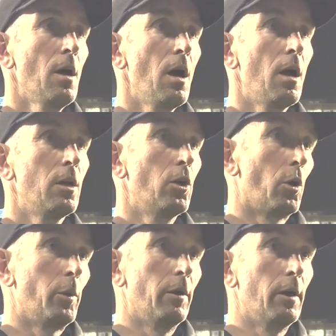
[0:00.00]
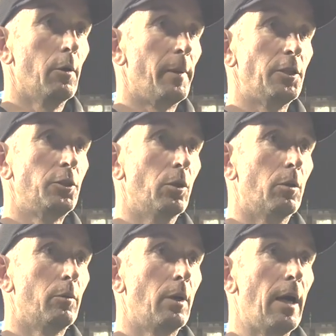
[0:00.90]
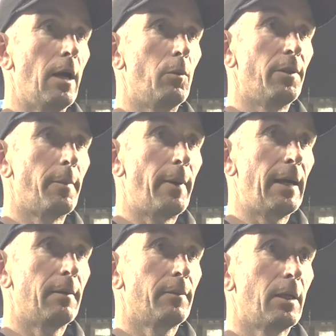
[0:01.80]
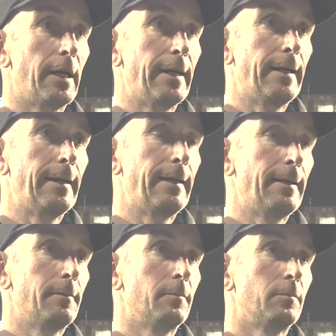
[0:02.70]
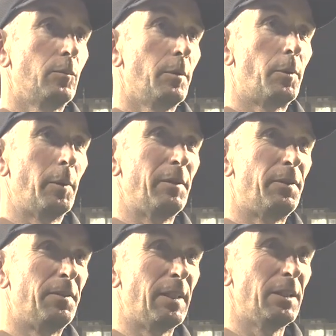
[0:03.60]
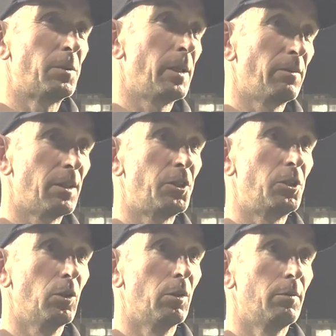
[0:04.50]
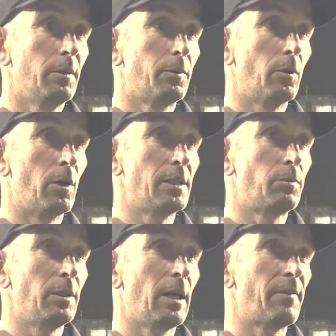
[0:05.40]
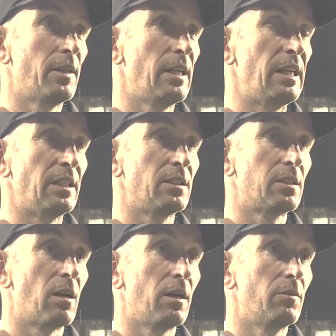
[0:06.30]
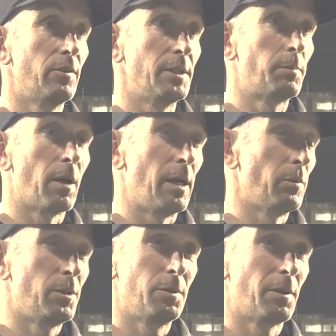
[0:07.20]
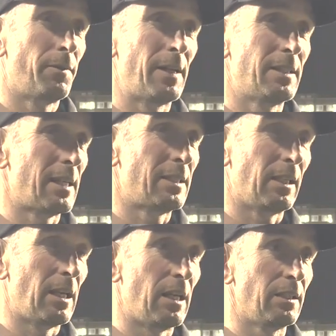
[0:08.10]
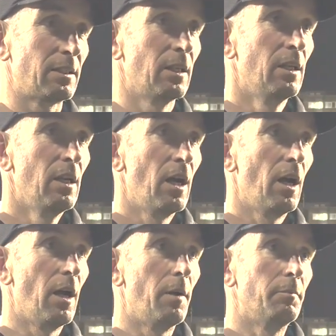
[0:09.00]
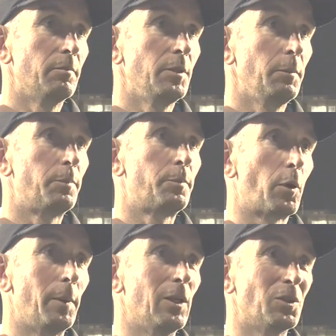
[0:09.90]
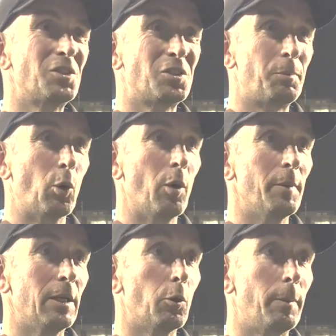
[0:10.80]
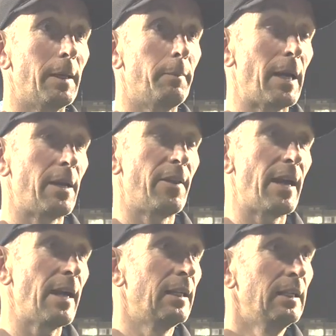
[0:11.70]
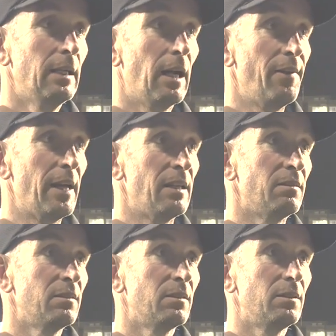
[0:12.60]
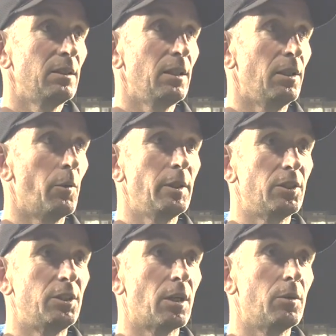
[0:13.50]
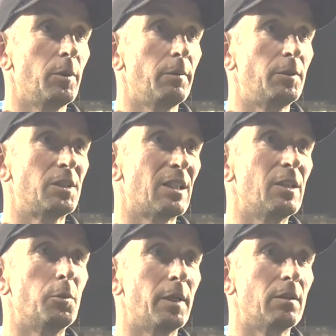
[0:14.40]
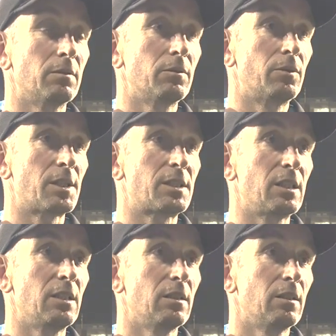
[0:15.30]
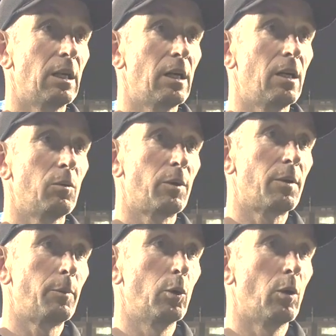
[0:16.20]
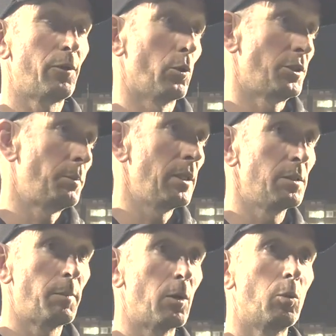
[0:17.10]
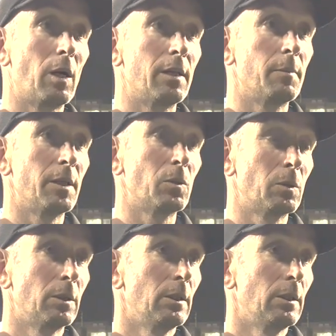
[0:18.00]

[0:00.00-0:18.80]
Look, we were a little bit short with the bat. We're probably 15, 20 runs short. If we're honest, when you have an innings like Riz played, which was a fantastic innings, you probably look to support him a little bit better there. And then, you know, we just showed we were just a little bit rusty with the ball. I thought the spinners bowled well in the middle,